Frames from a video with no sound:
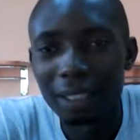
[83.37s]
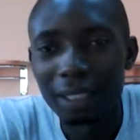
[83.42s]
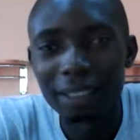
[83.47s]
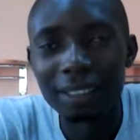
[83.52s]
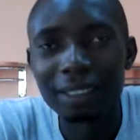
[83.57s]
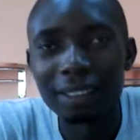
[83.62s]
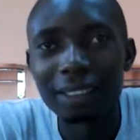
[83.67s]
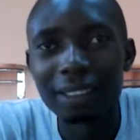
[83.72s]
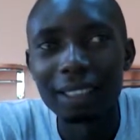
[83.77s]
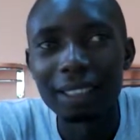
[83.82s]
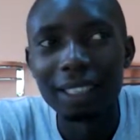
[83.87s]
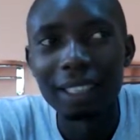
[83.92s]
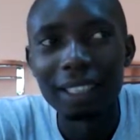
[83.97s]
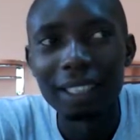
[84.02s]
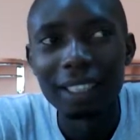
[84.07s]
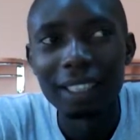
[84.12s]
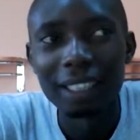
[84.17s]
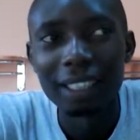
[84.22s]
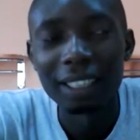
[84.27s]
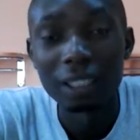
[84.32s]

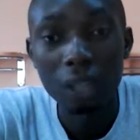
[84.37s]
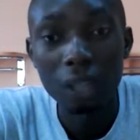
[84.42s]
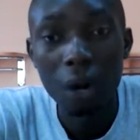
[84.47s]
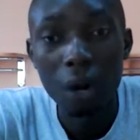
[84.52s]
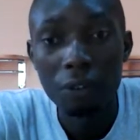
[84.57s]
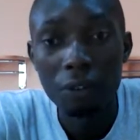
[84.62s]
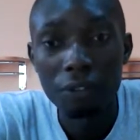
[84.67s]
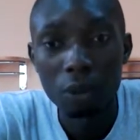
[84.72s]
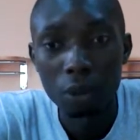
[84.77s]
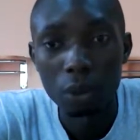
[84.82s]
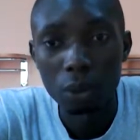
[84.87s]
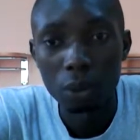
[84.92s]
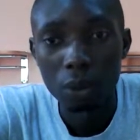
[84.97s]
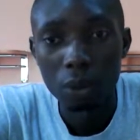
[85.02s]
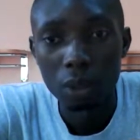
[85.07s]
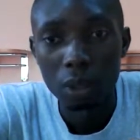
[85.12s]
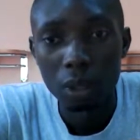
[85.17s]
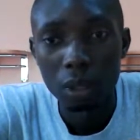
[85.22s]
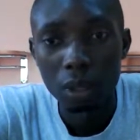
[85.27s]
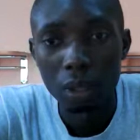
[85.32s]
it's awful.
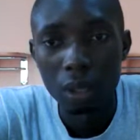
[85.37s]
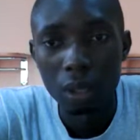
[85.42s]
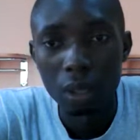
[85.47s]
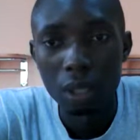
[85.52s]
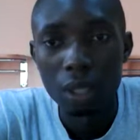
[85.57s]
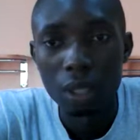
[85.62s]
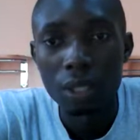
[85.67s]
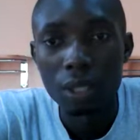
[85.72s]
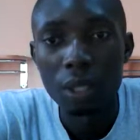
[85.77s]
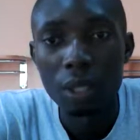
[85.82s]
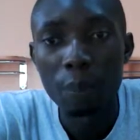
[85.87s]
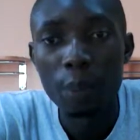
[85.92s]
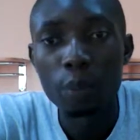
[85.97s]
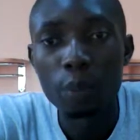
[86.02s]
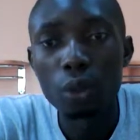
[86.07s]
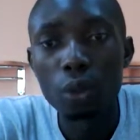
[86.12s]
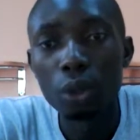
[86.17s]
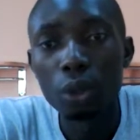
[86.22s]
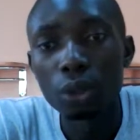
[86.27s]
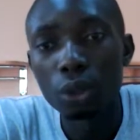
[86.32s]
Some people
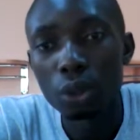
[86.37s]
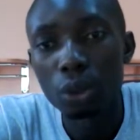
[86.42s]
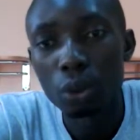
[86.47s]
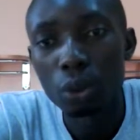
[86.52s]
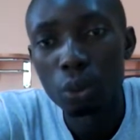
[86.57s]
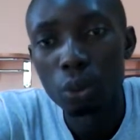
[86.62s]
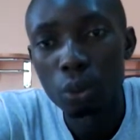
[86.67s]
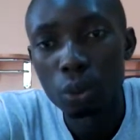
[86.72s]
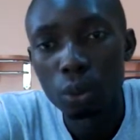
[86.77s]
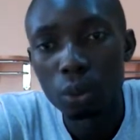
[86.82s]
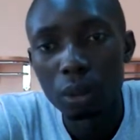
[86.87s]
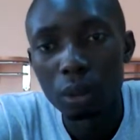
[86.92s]
go to school,